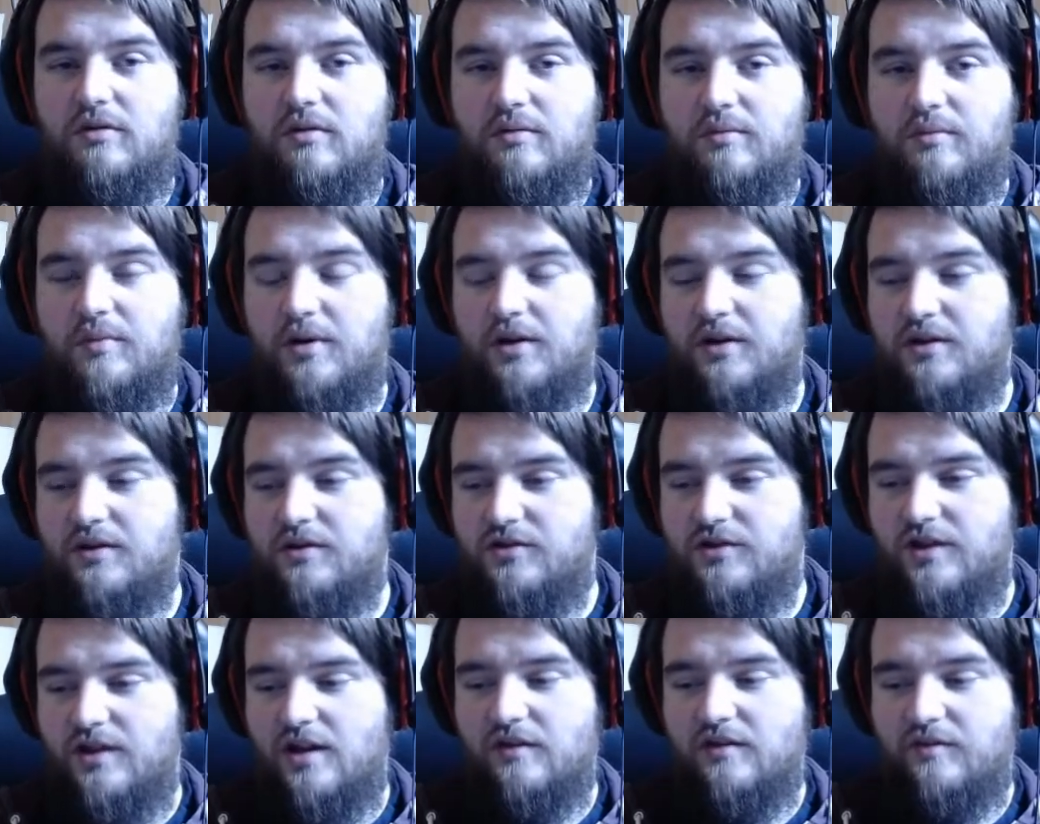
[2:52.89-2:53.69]
But
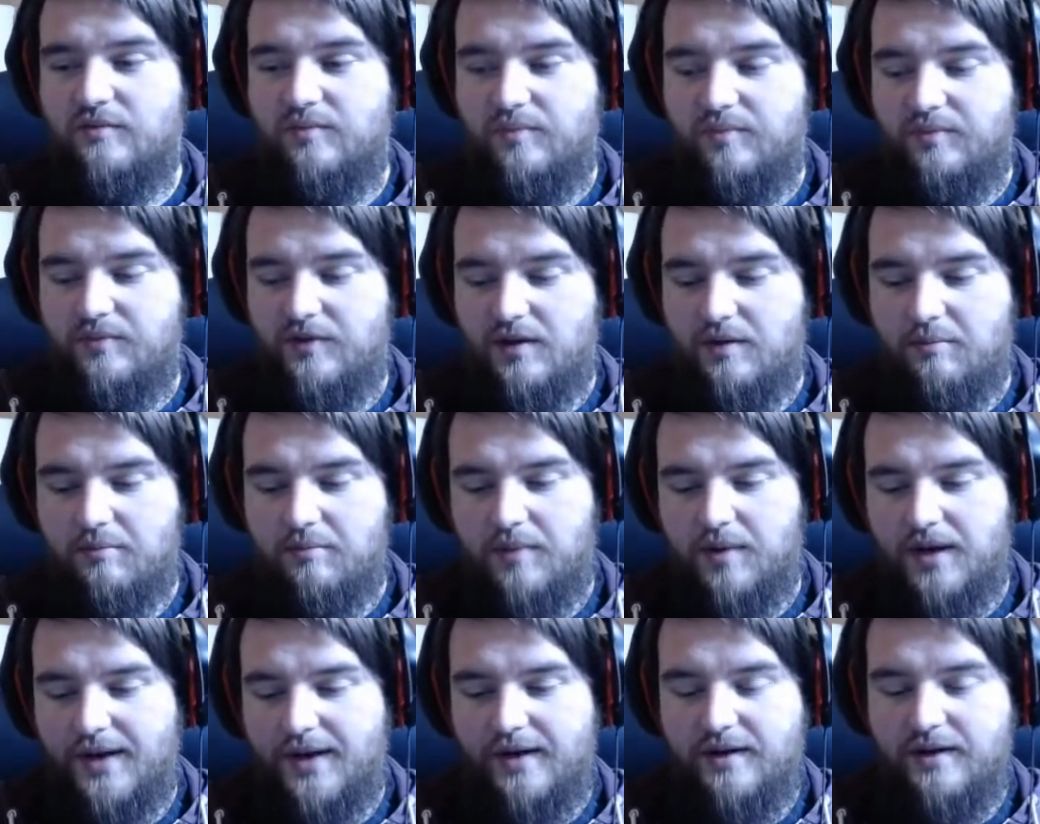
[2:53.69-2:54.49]
instead of them
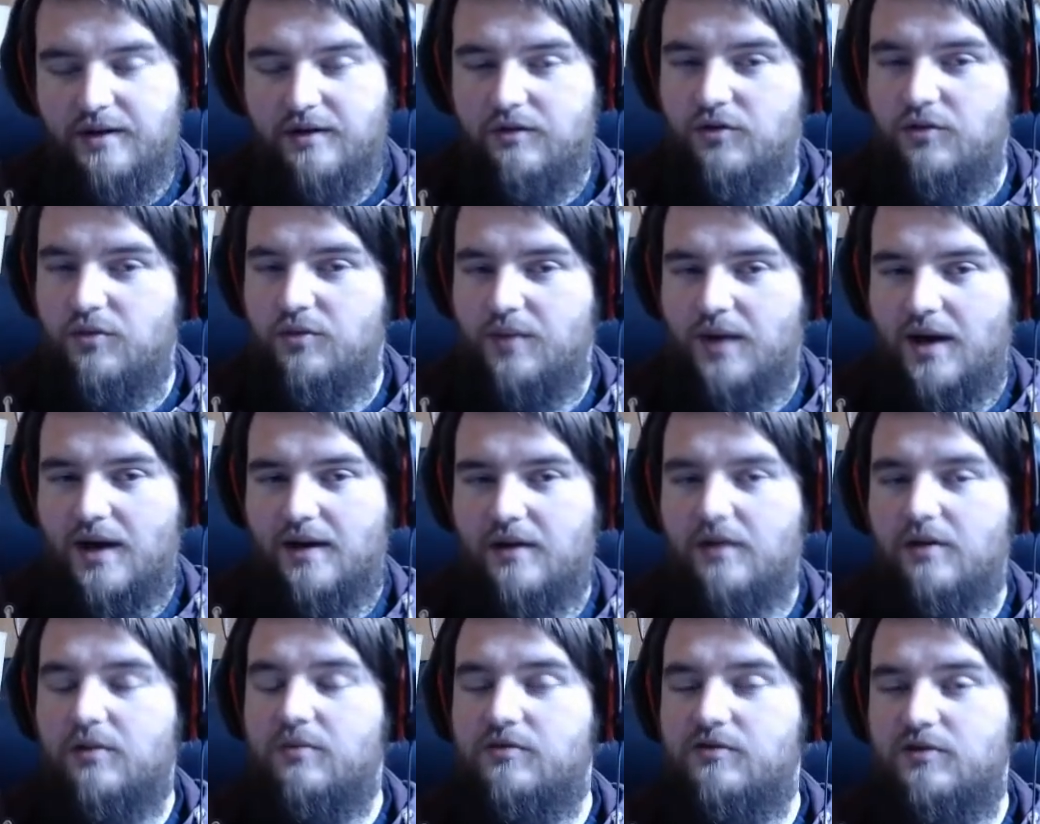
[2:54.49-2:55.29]
planning new
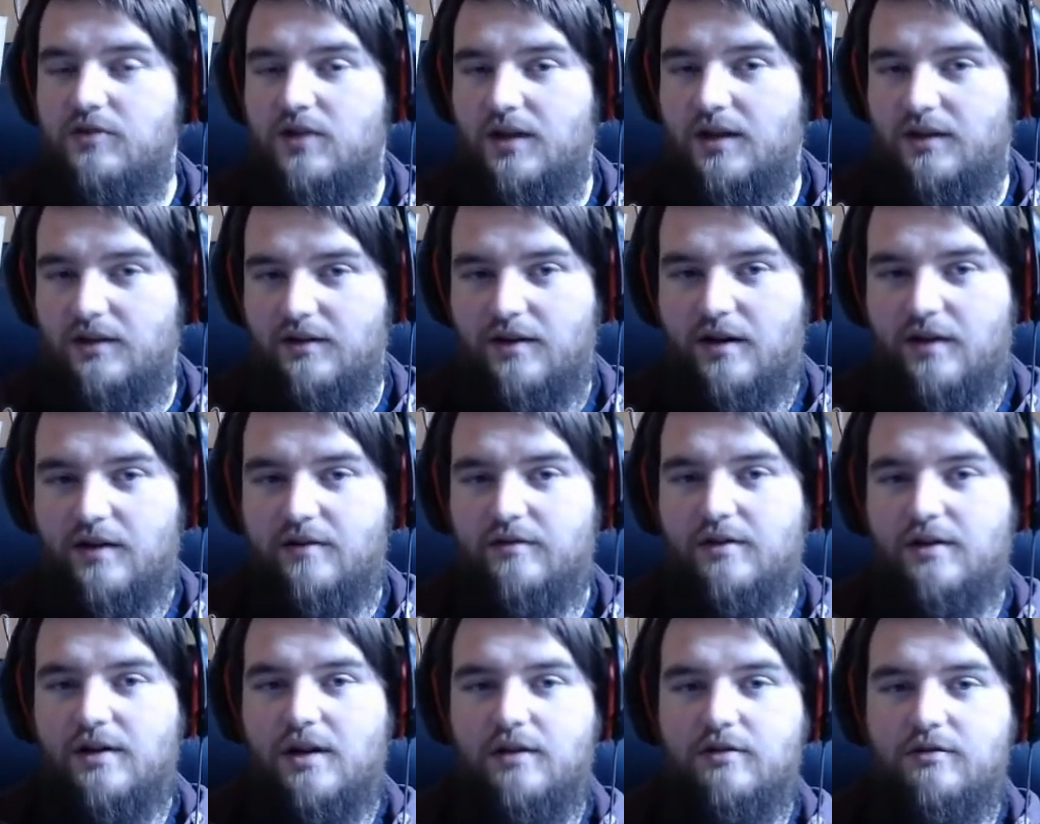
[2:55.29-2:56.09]
biomes like they have
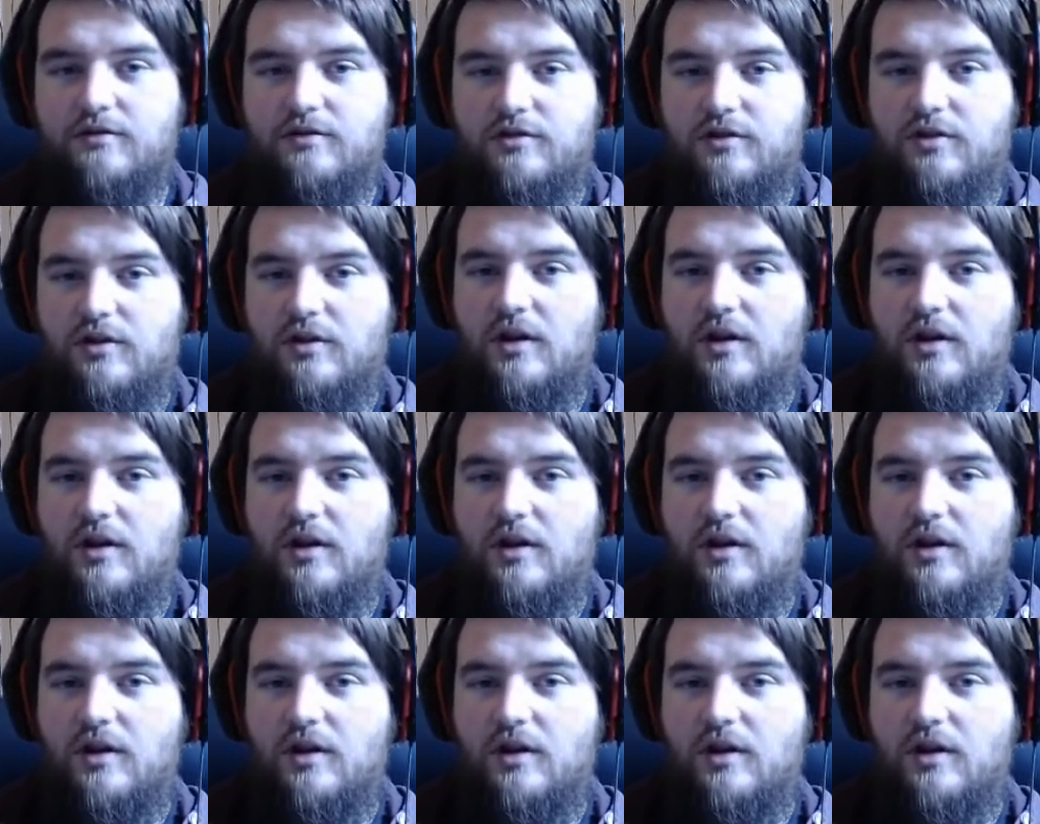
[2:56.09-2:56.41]
announced,